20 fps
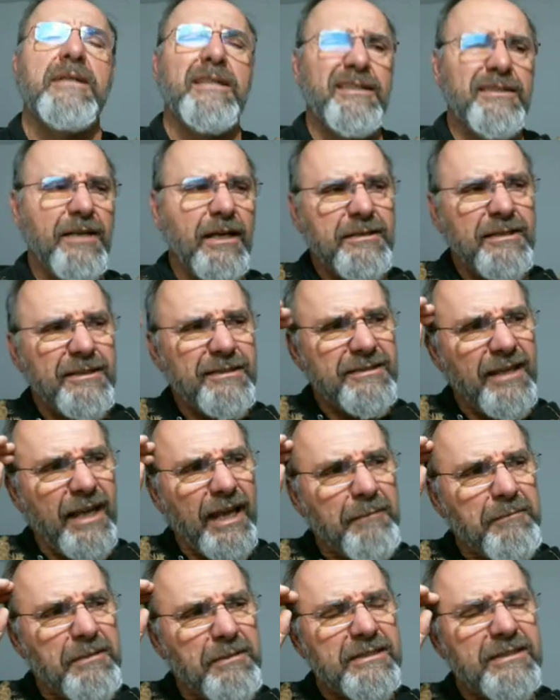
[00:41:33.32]
Does it
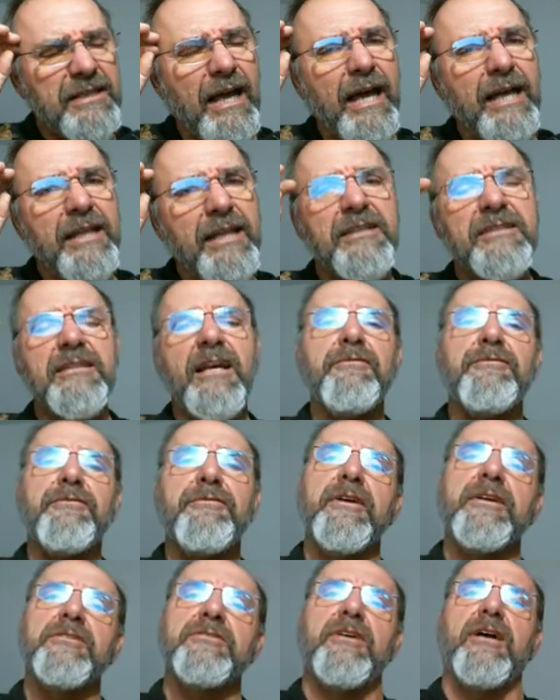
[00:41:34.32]
say Messiah the
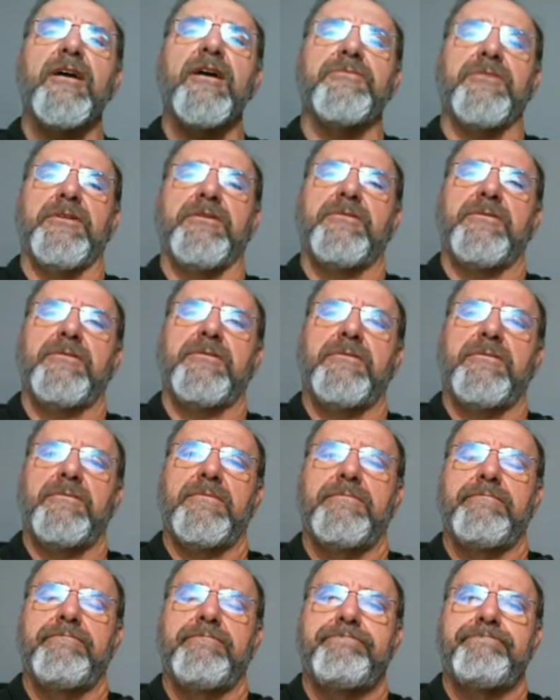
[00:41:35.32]
suffering servant?
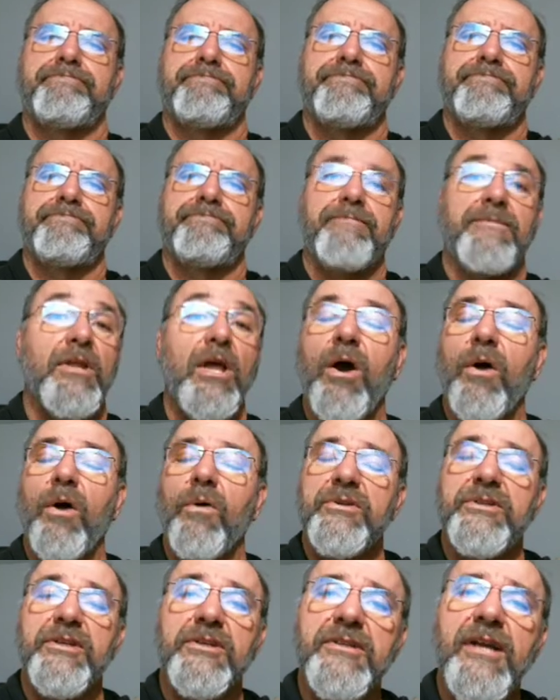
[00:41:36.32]
No,
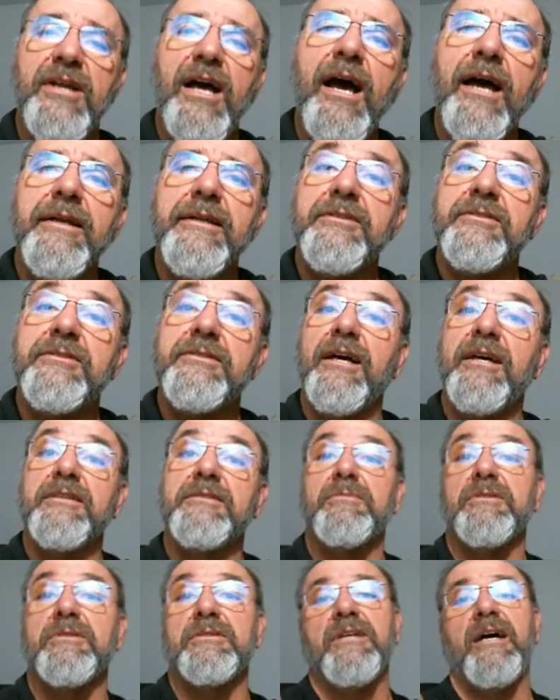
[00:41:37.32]
it does not. It says
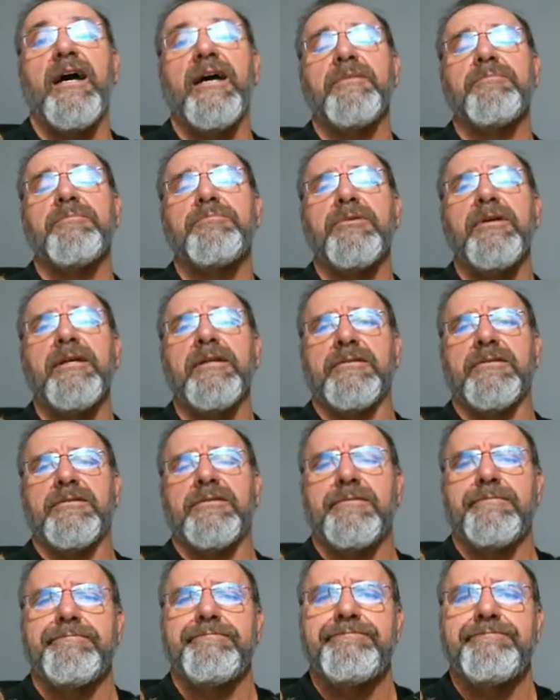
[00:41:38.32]
Messiah the Prince.